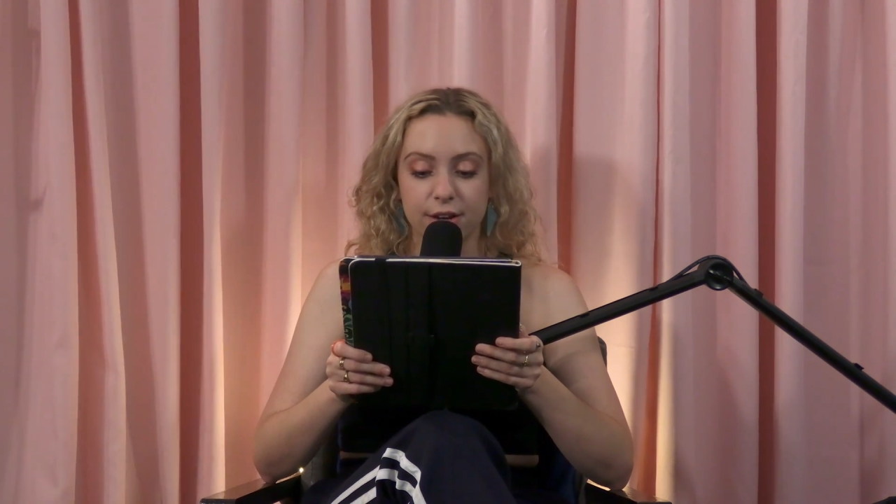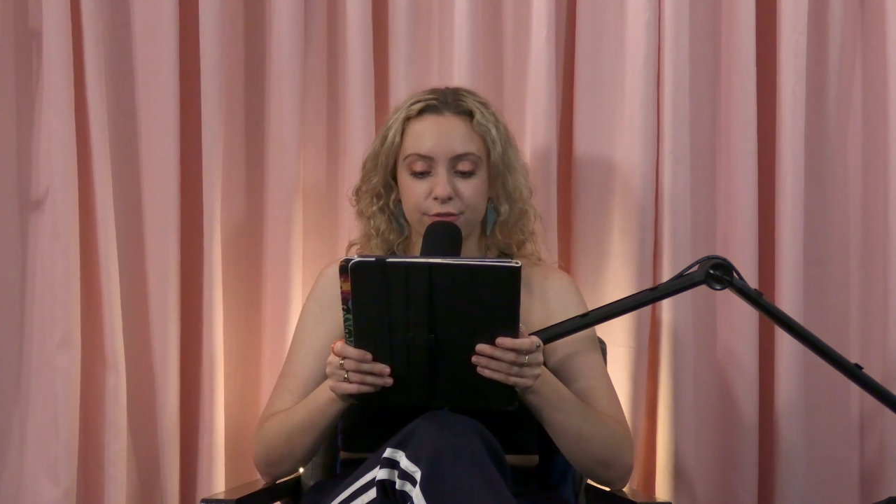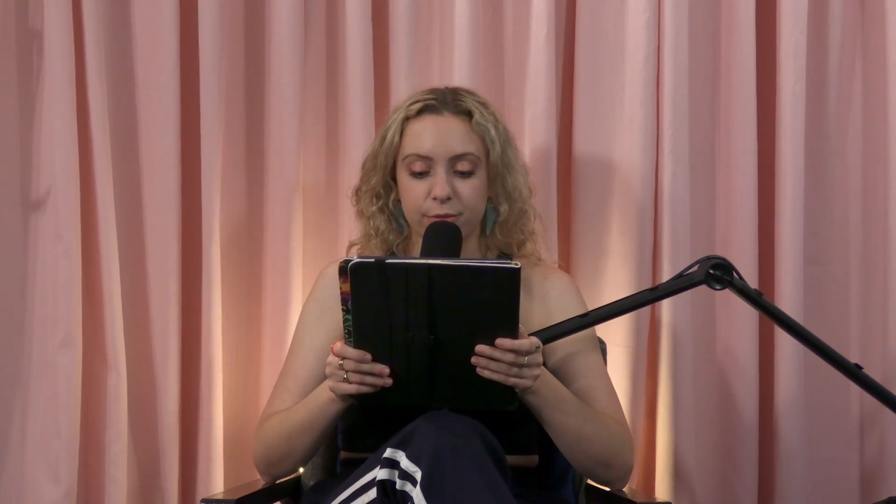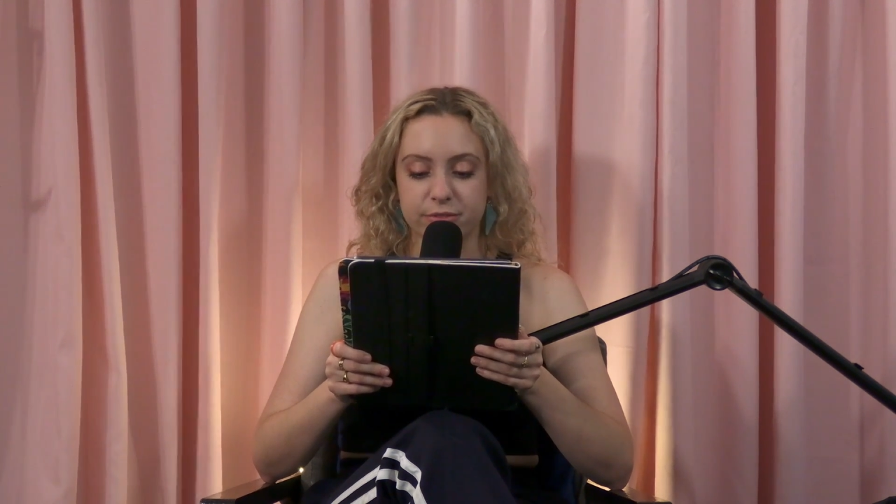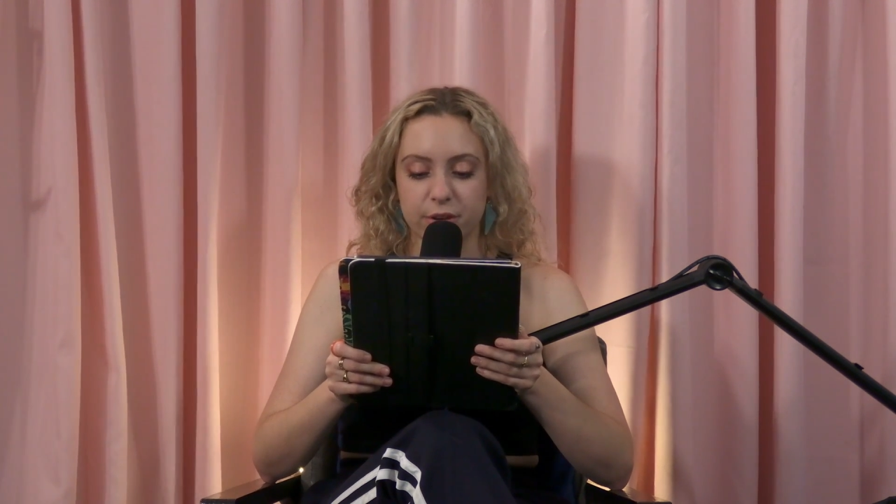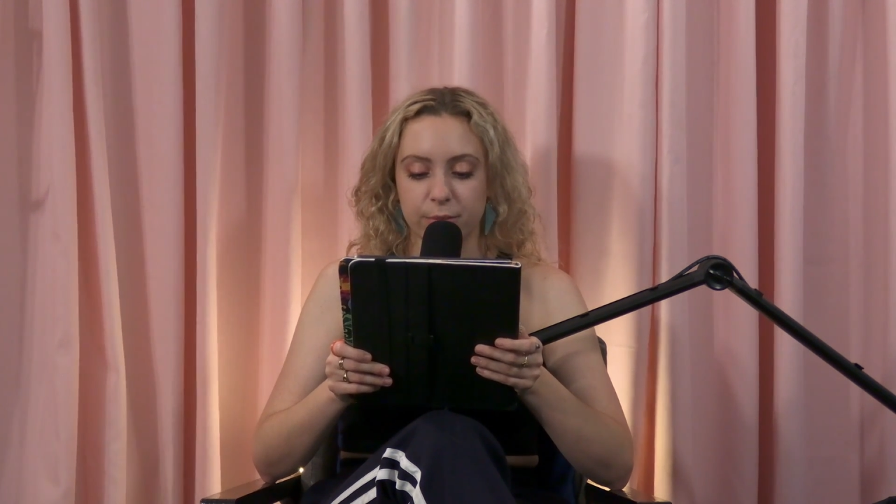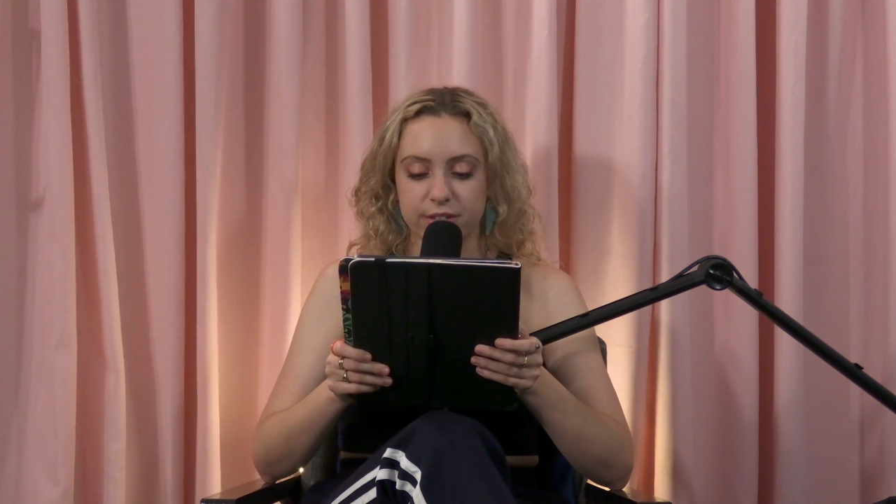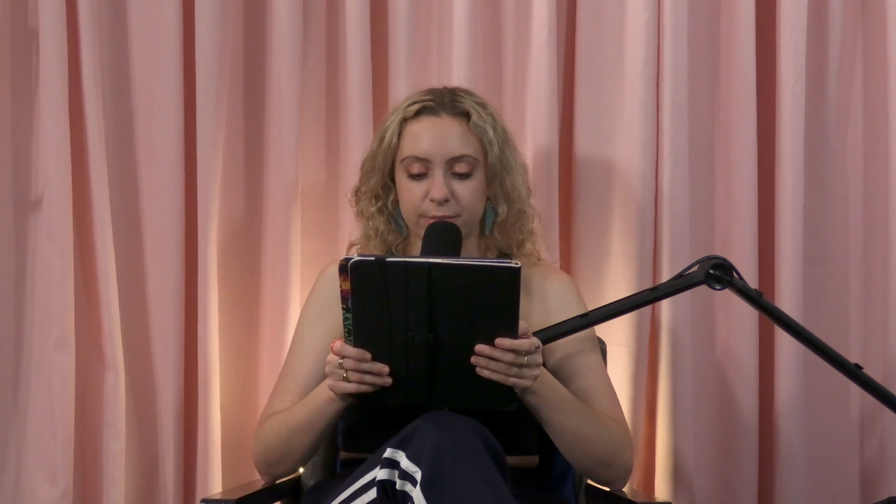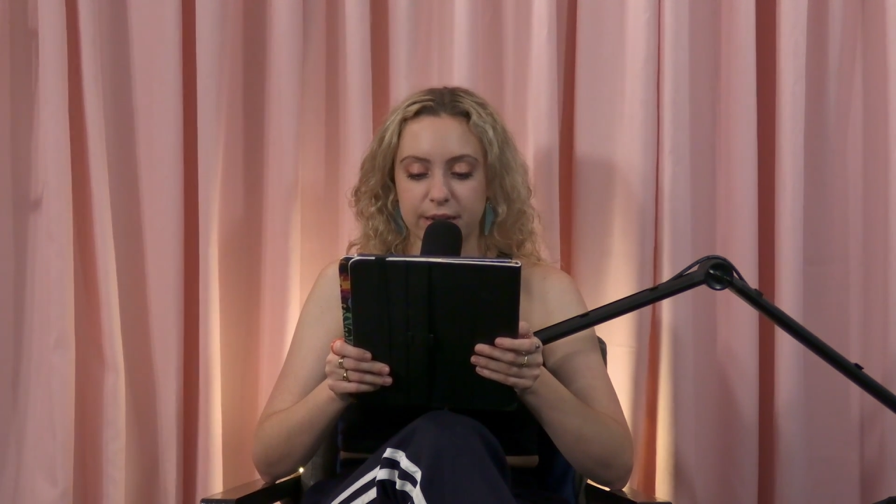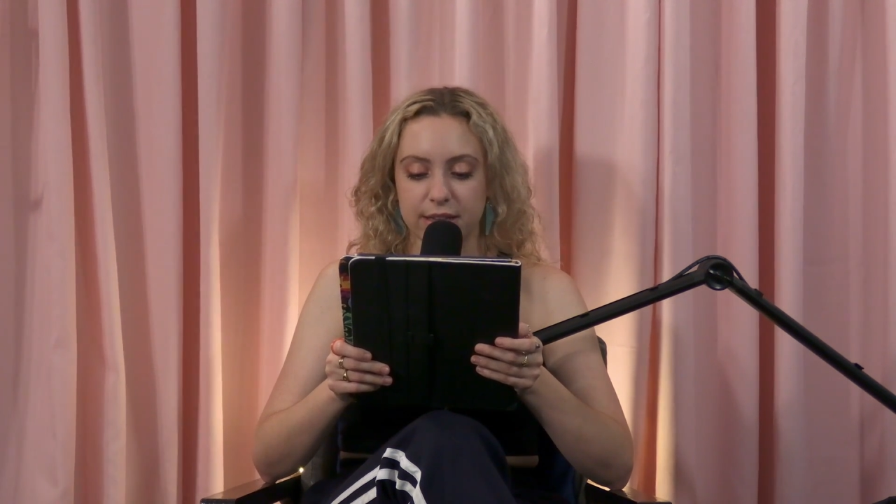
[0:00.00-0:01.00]
from somewhere
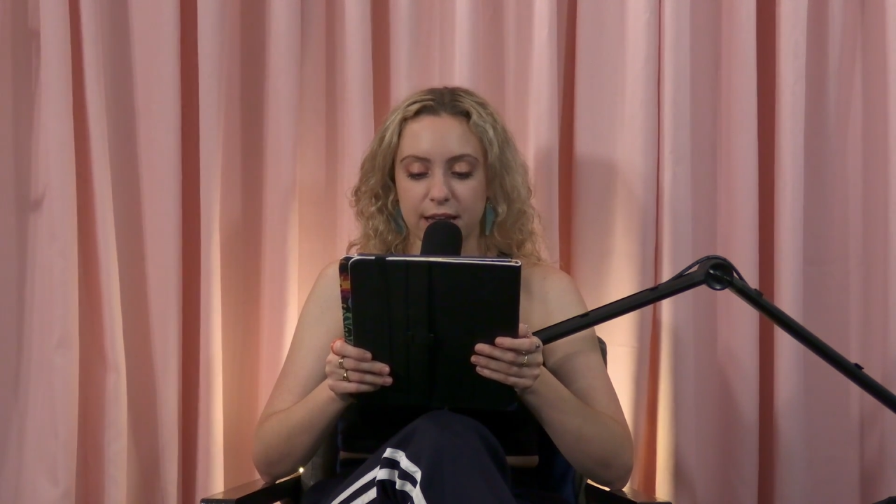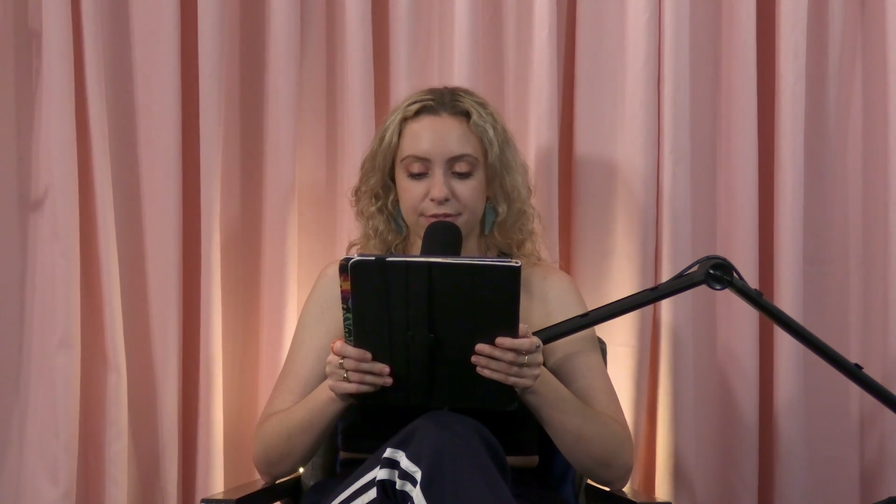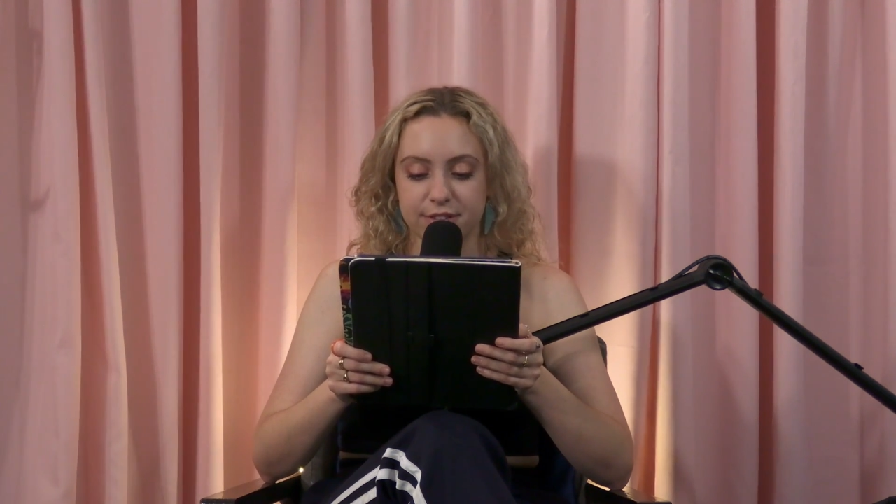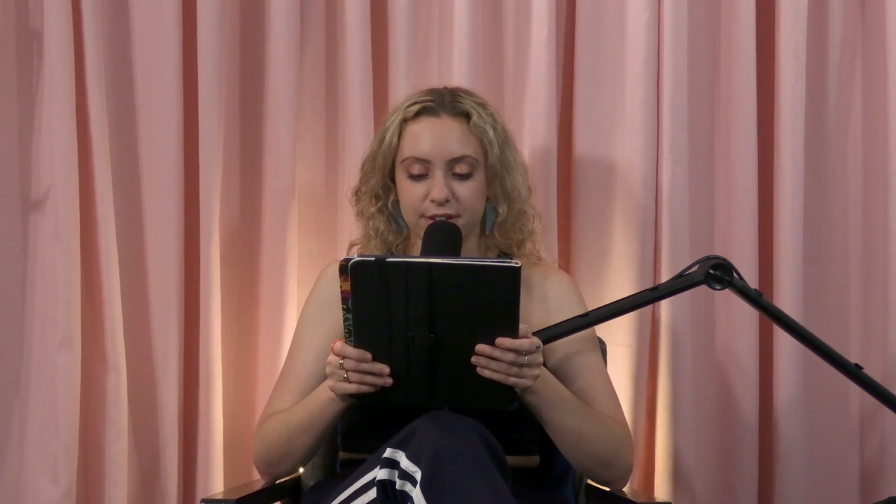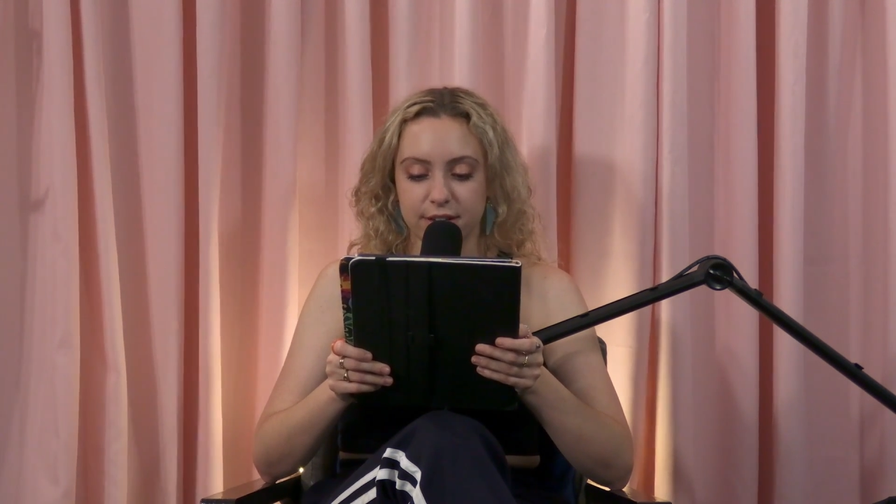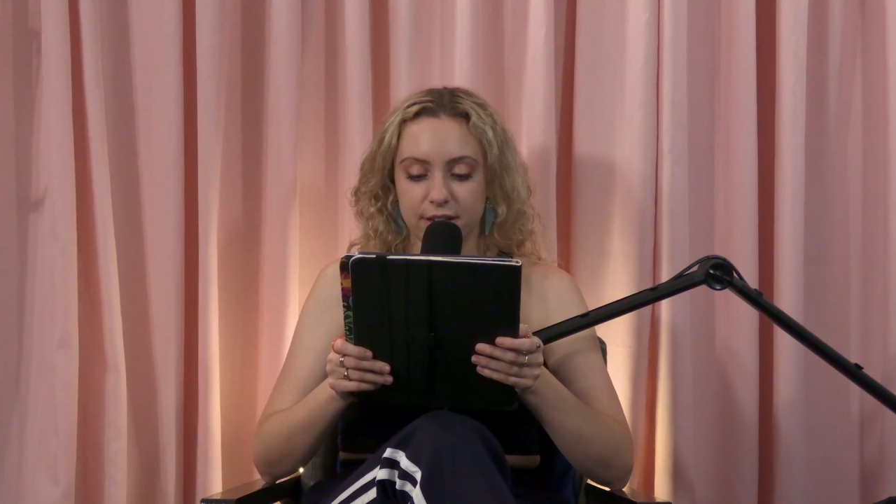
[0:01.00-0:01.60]
to my left.